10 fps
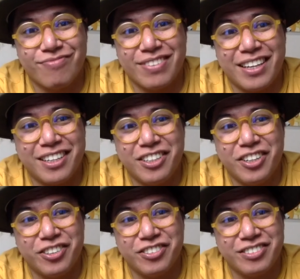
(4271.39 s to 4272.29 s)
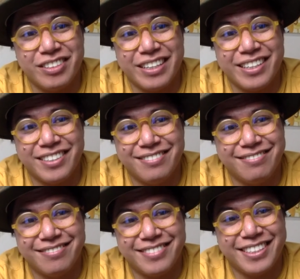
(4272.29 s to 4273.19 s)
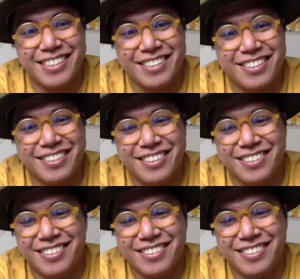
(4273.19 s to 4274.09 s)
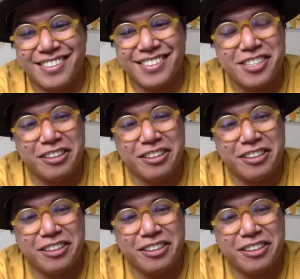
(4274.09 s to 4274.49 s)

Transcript: I don't know, like, it's such